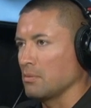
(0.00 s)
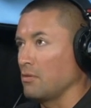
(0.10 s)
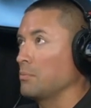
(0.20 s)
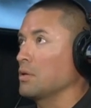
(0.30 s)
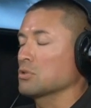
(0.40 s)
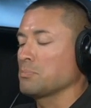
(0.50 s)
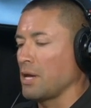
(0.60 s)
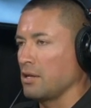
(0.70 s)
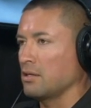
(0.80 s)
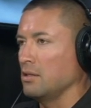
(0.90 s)
Everybody was
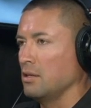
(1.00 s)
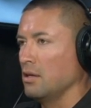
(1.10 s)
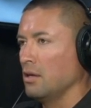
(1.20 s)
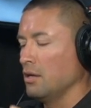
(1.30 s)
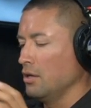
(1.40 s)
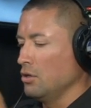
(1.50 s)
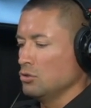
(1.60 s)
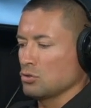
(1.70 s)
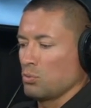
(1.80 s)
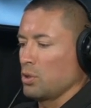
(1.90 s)
panicking.
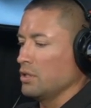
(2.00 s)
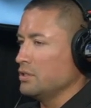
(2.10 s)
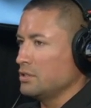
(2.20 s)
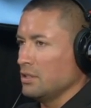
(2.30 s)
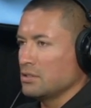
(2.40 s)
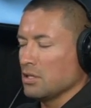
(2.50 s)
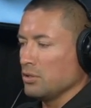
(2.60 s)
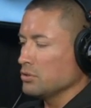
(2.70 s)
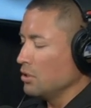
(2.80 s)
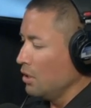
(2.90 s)
So real estate
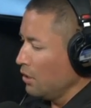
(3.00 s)
sales,